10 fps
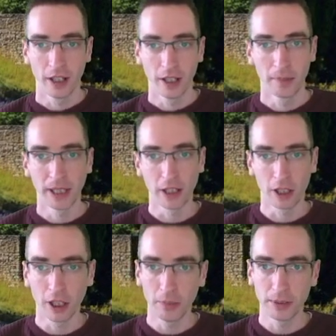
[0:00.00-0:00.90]
bigger
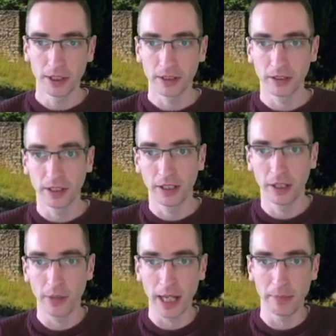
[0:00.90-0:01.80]
clubs, you
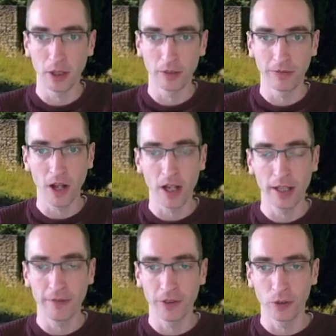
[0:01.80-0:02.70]
know, APOC
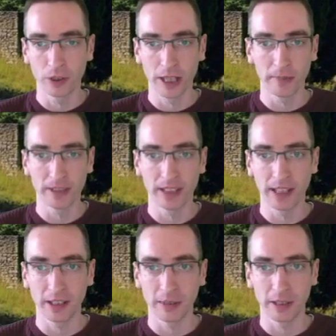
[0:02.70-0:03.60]
5, Thor's Hammer
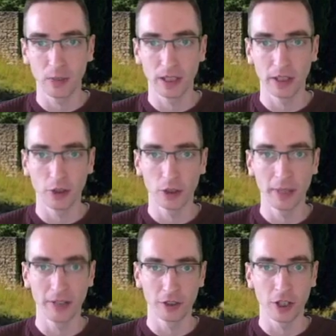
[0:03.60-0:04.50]
6, something with a good
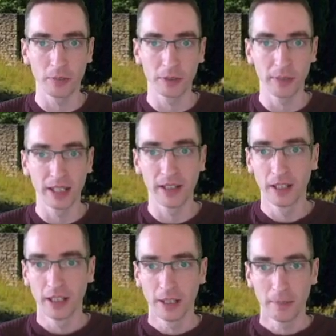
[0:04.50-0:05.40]
amount of topspin.
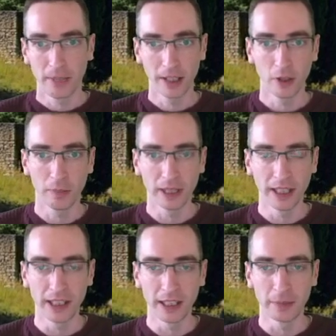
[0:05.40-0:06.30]
May not be
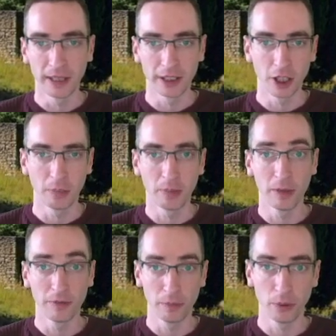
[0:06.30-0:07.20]
needing the big topper,
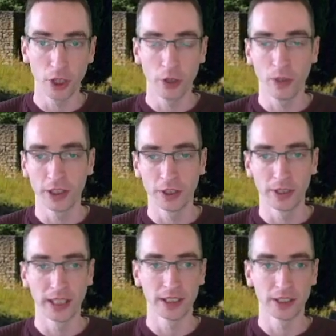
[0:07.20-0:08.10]
but for pro, I do think it's a